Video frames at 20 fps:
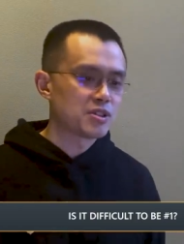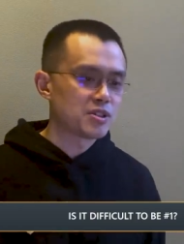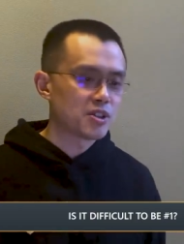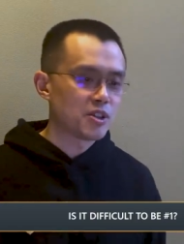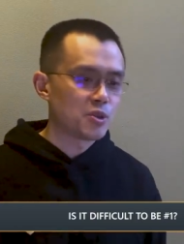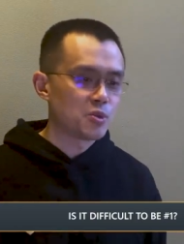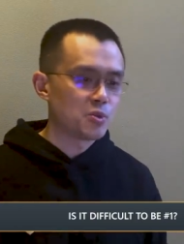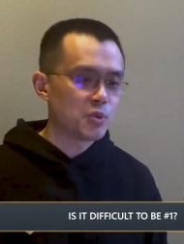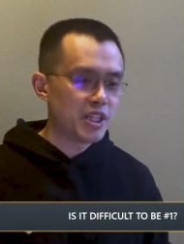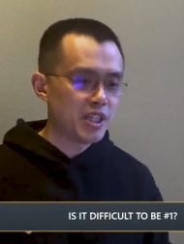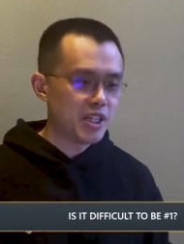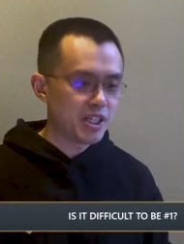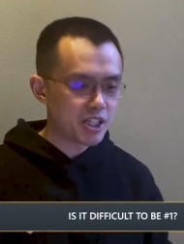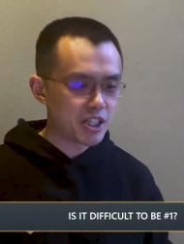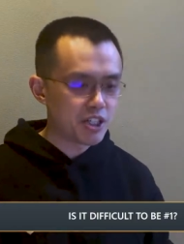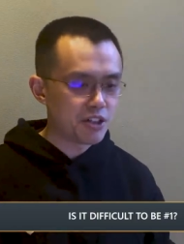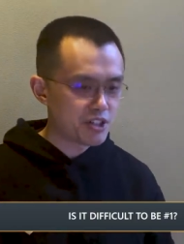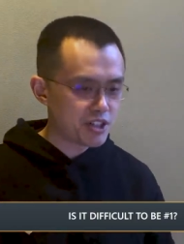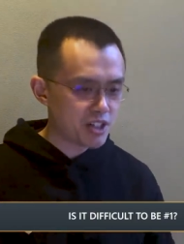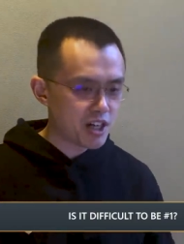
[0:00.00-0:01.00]
So we
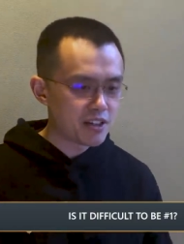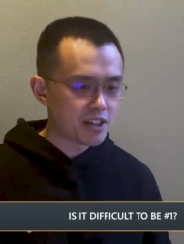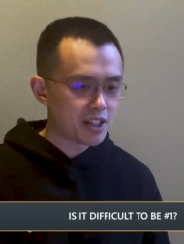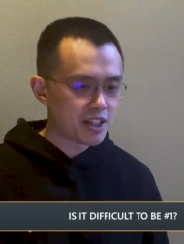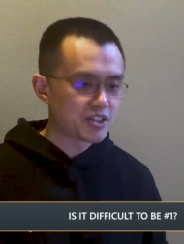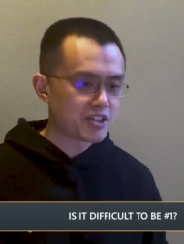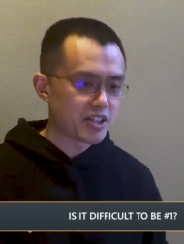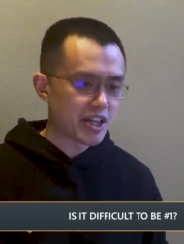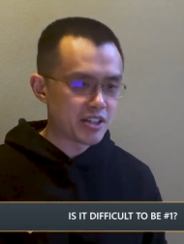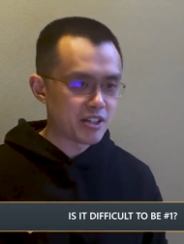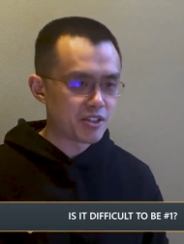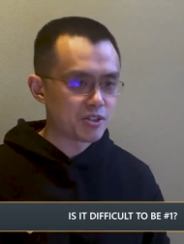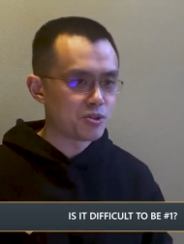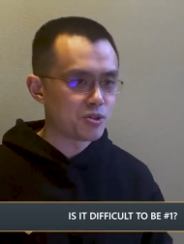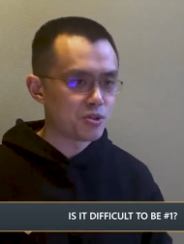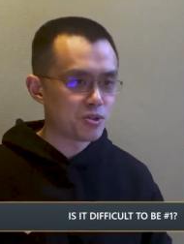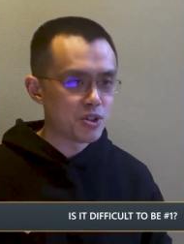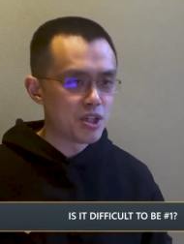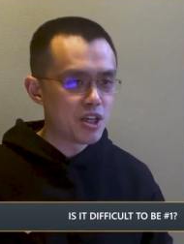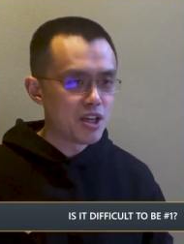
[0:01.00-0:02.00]
encourage other exchanges
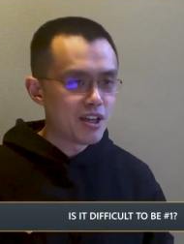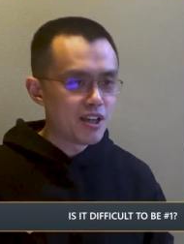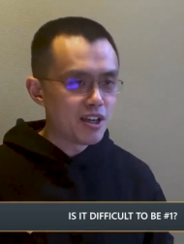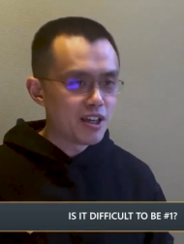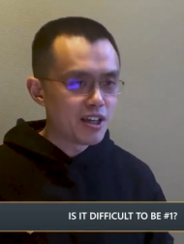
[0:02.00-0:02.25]
to